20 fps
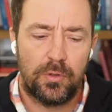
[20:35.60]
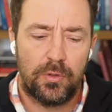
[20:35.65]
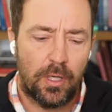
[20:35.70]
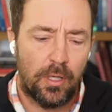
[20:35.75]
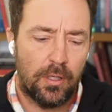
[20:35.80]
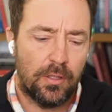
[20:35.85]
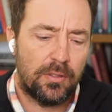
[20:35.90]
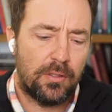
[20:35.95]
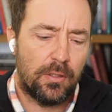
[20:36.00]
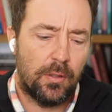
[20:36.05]

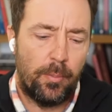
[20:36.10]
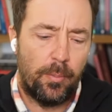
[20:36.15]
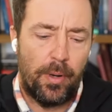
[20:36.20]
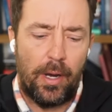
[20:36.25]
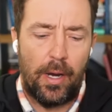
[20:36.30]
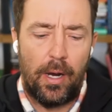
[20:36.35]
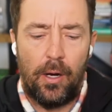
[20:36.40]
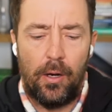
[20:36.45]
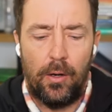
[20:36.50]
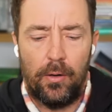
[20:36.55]
tell us
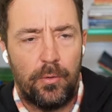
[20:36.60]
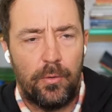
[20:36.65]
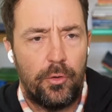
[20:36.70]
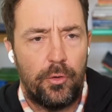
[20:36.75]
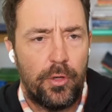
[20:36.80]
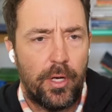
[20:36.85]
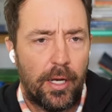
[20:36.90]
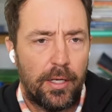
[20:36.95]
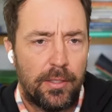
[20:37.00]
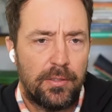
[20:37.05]
about you
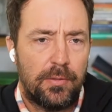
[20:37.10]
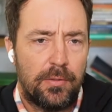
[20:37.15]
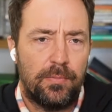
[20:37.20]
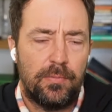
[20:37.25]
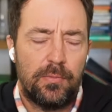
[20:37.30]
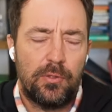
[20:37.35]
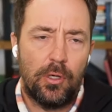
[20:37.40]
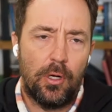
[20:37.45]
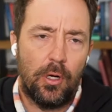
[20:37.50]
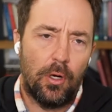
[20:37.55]
guys.
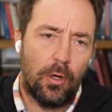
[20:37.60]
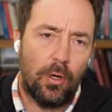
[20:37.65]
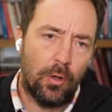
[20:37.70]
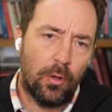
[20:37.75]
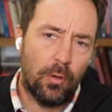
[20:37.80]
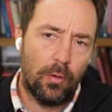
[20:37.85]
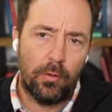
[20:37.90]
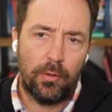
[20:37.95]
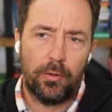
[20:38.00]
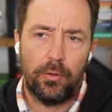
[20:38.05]

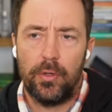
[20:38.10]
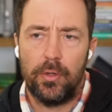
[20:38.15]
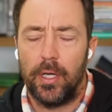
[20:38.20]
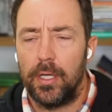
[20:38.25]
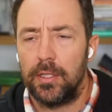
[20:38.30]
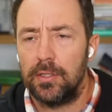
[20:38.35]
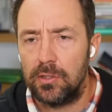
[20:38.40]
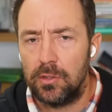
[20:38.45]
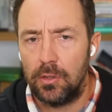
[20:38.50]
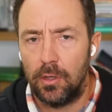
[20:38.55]
So you
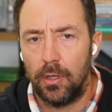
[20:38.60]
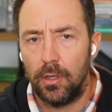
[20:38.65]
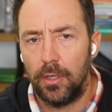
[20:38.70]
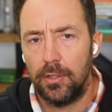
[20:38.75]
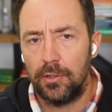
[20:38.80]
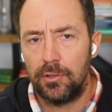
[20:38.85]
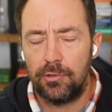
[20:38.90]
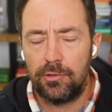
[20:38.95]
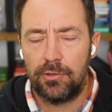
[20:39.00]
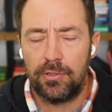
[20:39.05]
got
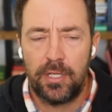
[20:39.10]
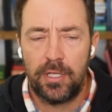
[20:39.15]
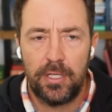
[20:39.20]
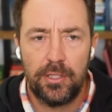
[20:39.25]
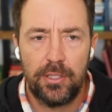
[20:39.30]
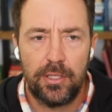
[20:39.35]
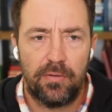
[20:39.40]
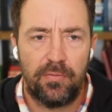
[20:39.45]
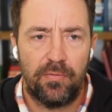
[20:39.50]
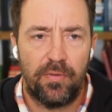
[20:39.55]
started
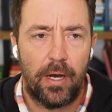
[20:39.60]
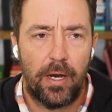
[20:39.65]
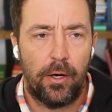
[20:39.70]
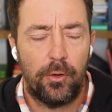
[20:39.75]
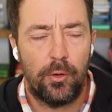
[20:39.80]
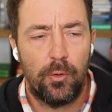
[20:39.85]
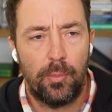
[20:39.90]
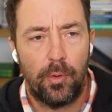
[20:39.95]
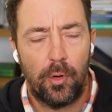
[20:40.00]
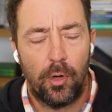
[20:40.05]
Strategic
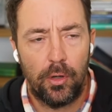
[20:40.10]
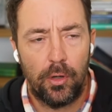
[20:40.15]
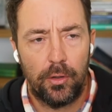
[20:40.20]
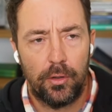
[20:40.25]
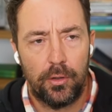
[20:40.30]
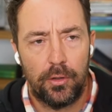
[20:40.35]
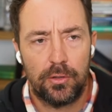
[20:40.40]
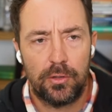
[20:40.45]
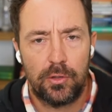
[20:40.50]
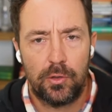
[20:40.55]
Value
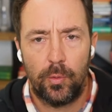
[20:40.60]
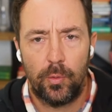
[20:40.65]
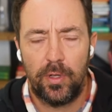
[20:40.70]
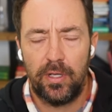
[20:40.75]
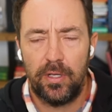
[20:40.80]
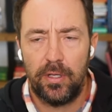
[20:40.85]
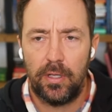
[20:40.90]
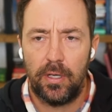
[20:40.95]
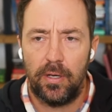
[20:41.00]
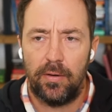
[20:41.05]
Partners
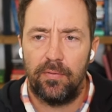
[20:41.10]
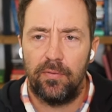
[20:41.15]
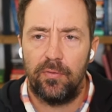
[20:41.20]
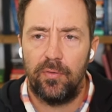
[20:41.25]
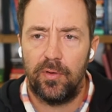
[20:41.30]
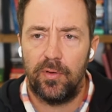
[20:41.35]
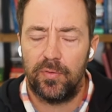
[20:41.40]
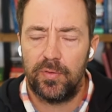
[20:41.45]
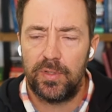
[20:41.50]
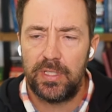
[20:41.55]

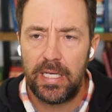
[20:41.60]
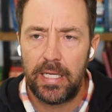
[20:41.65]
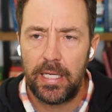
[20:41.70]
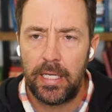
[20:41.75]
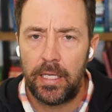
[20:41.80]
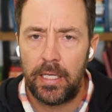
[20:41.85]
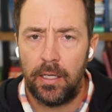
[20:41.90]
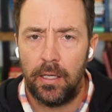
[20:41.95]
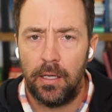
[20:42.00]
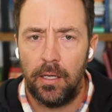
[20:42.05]

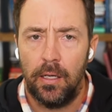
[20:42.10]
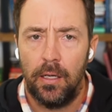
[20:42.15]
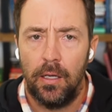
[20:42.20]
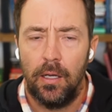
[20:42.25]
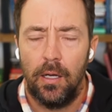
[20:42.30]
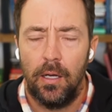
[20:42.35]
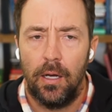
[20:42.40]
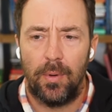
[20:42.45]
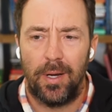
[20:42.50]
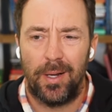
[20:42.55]
2015.
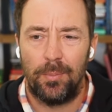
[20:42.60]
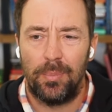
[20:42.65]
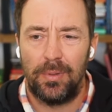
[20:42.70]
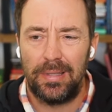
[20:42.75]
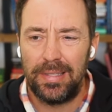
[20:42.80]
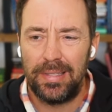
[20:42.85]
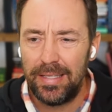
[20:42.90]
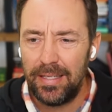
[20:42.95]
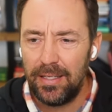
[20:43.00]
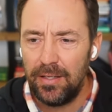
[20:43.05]
I
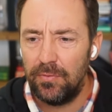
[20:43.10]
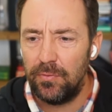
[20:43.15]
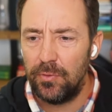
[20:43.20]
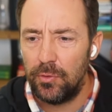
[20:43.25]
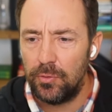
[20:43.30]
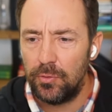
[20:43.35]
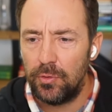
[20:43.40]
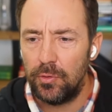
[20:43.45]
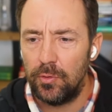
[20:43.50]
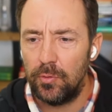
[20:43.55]
believe
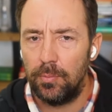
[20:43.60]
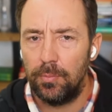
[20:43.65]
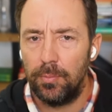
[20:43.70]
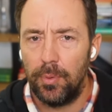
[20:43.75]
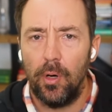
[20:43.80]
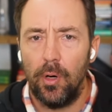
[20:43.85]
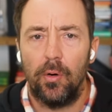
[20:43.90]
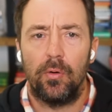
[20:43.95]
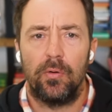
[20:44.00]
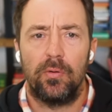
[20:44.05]
you do
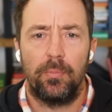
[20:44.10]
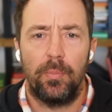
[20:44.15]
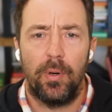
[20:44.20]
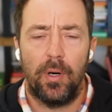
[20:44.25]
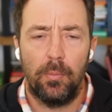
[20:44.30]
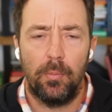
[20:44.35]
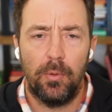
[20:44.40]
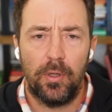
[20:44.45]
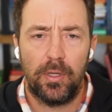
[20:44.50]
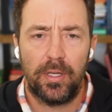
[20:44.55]
both
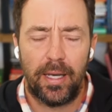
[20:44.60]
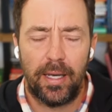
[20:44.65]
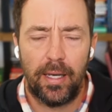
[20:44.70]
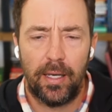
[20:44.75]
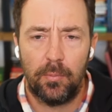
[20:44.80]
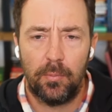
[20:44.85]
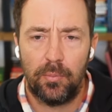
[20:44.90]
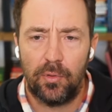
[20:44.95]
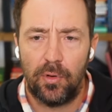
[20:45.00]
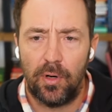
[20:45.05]
public
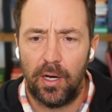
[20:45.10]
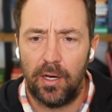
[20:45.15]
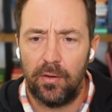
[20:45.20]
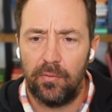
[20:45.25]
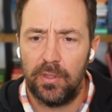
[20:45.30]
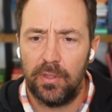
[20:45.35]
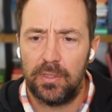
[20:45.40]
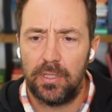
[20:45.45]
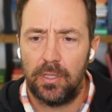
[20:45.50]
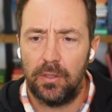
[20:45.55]
and
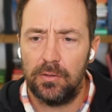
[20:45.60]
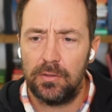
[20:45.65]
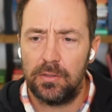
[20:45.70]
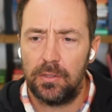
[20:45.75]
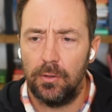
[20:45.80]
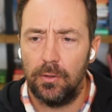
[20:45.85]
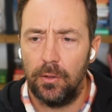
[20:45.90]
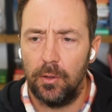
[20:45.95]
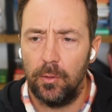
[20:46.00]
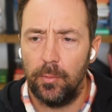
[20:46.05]
private. Tell us
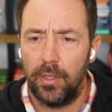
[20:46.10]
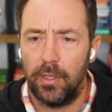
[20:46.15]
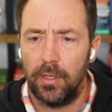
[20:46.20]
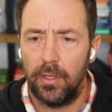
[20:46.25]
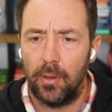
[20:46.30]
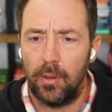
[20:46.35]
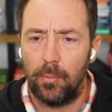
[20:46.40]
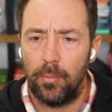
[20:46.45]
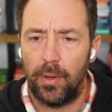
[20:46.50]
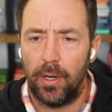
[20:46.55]
a little
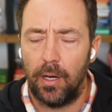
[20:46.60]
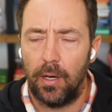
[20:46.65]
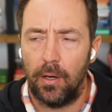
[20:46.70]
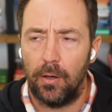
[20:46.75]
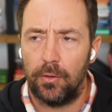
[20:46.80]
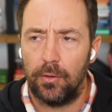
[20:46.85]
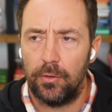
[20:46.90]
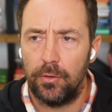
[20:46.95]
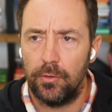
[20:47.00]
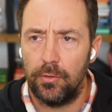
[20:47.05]
bit
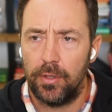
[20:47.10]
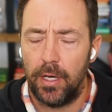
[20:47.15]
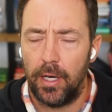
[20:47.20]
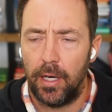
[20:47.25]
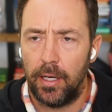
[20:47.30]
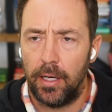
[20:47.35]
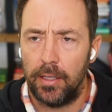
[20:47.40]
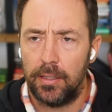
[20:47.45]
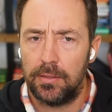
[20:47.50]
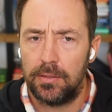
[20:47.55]
about you
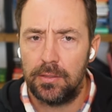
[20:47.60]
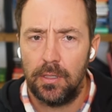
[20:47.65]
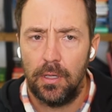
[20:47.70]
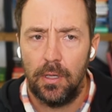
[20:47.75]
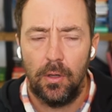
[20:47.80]
guys.